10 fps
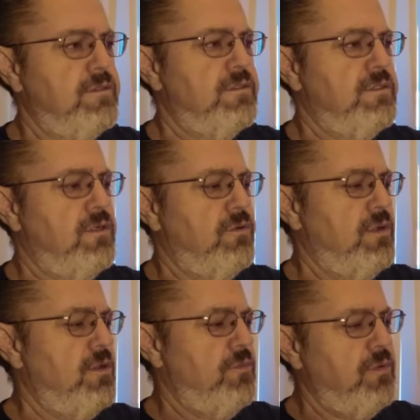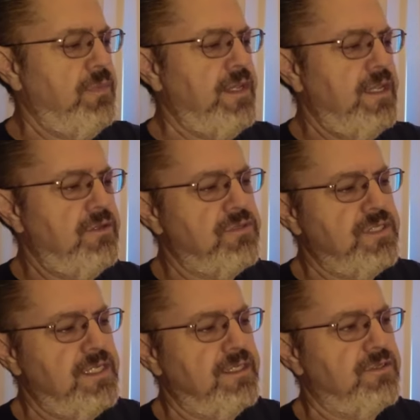So it will be
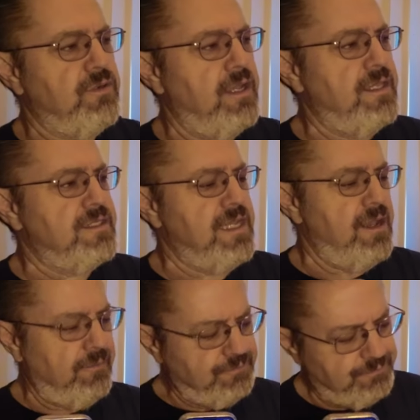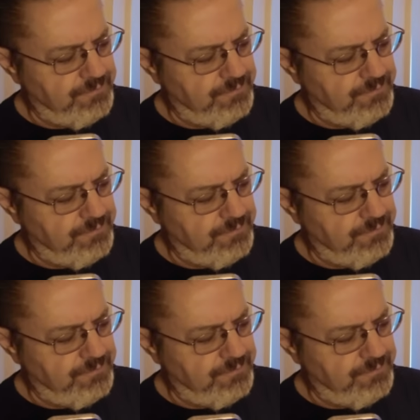interesting to try this out.